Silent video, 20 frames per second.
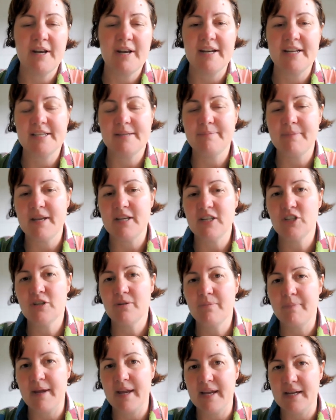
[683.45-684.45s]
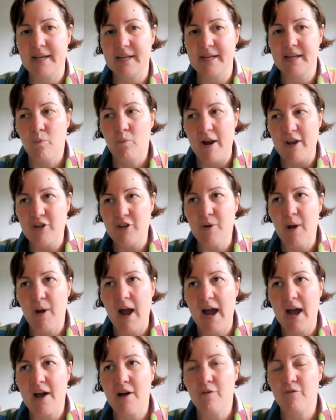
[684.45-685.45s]
and it's meant to be when you
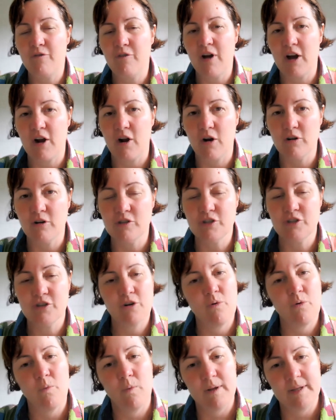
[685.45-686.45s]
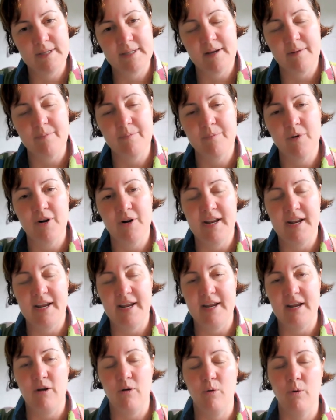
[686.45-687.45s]
have a consult with somebody,